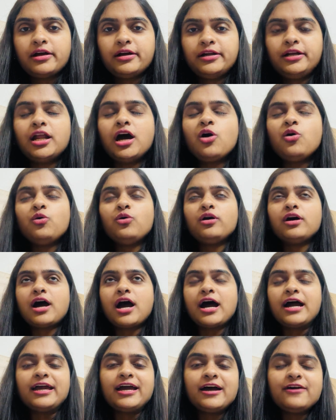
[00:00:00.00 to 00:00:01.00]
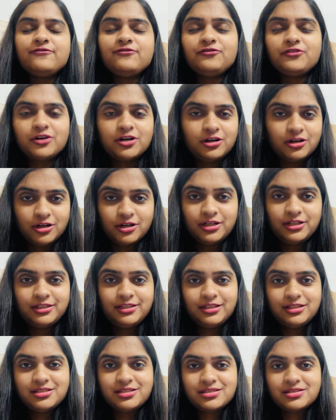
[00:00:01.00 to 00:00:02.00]
Now, I have heard
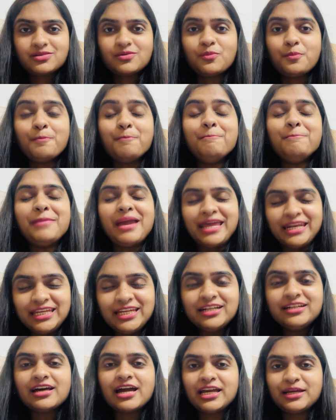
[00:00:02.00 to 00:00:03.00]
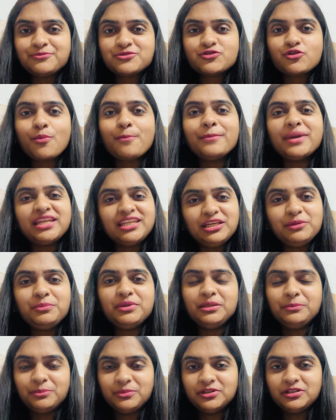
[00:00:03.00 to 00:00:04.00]
this many times from many
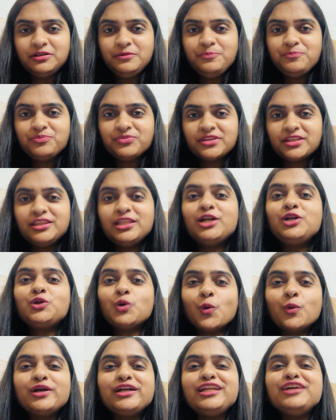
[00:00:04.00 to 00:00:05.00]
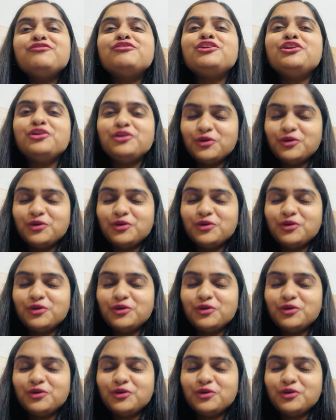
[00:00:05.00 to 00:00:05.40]
people. They don't even